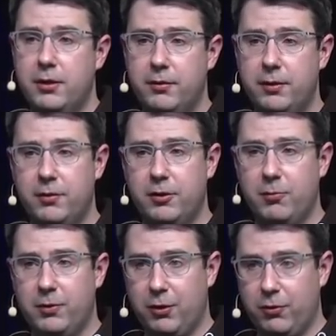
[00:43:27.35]
these
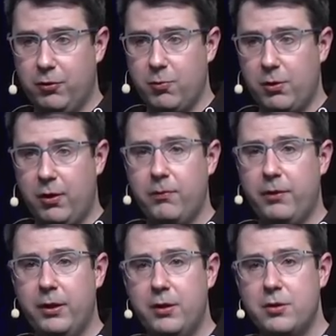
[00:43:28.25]
systems, they consume a lot
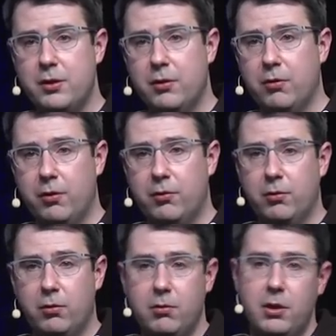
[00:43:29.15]
of energy and
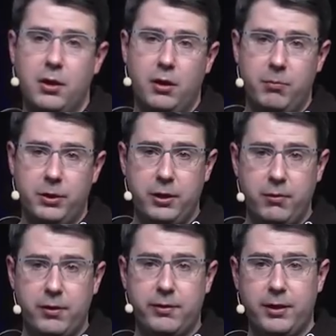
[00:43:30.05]
also uh,
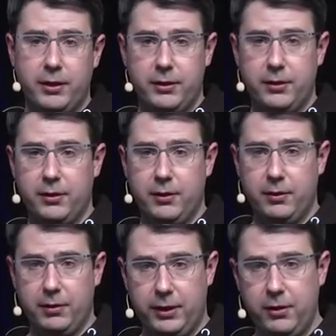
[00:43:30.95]
materials like
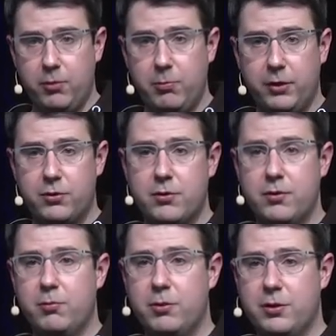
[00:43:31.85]
uh, helium
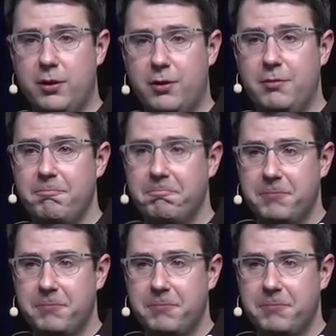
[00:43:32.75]
mixtures, which are